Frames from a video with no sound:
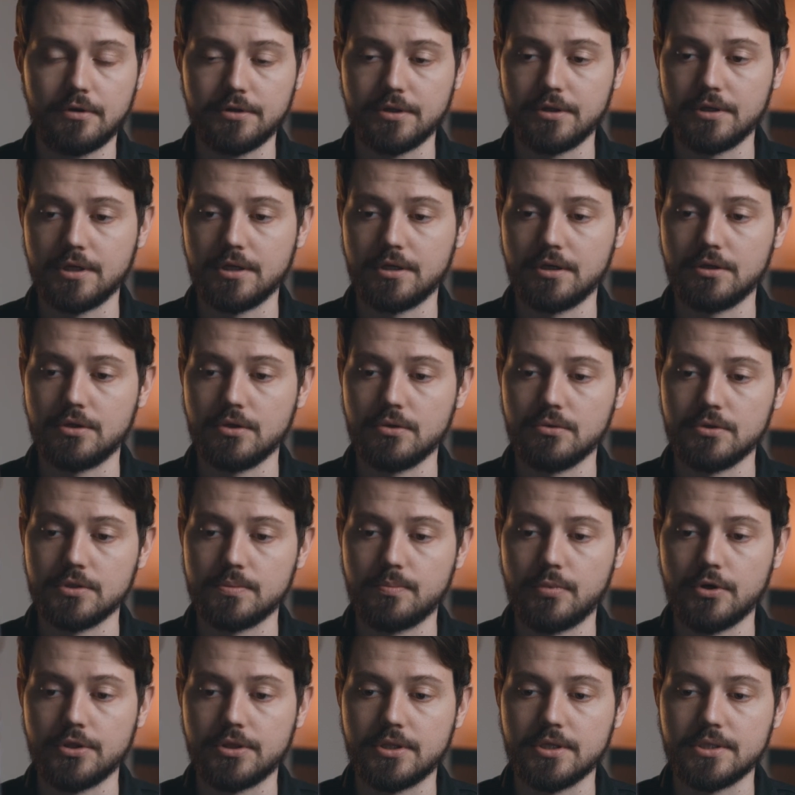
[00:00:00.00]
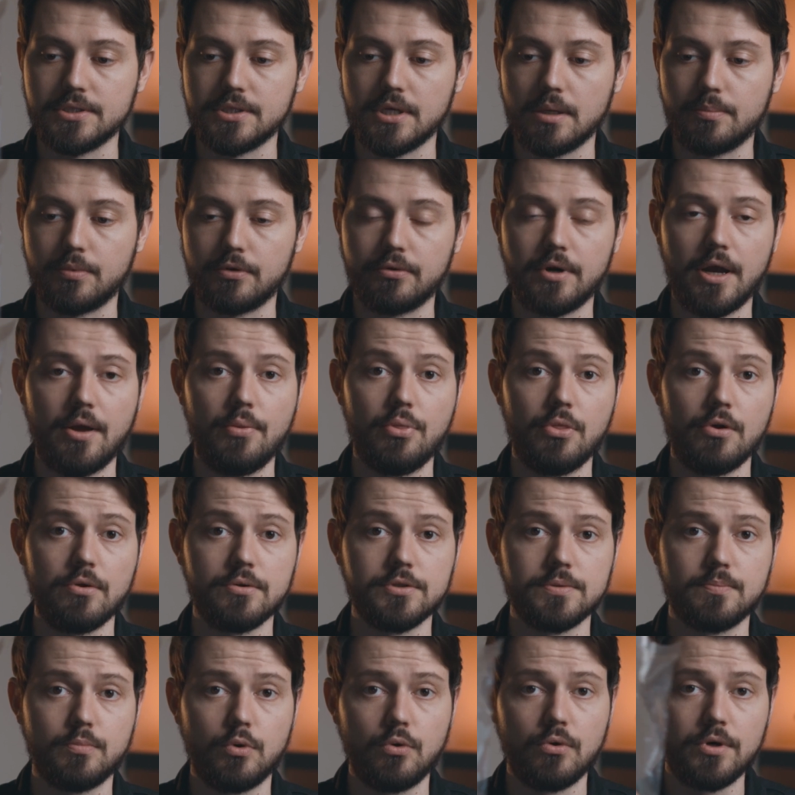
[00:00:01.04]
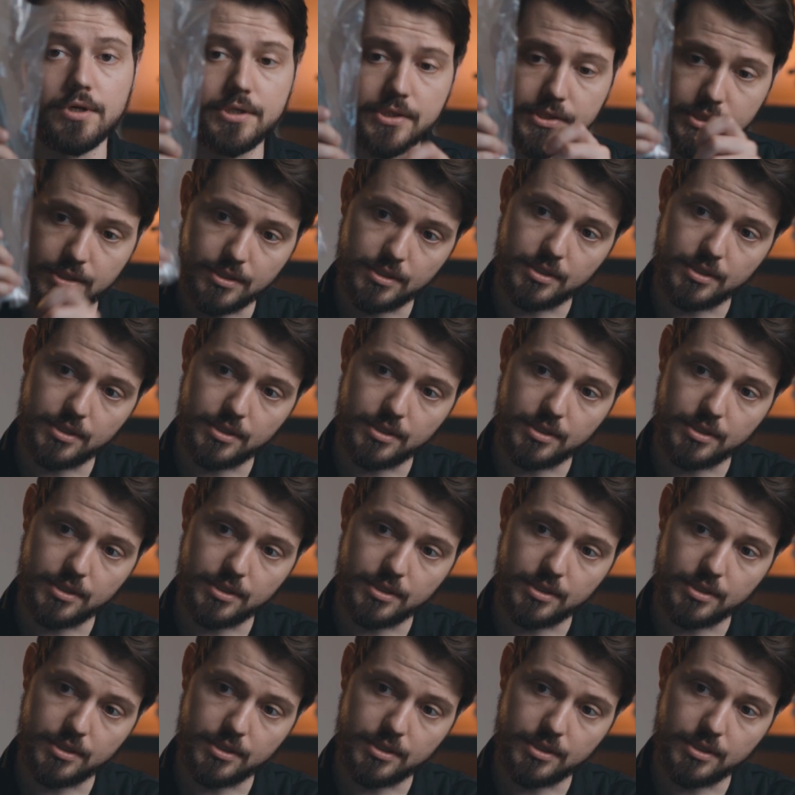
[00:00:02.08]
All you need to do is put this up around those ports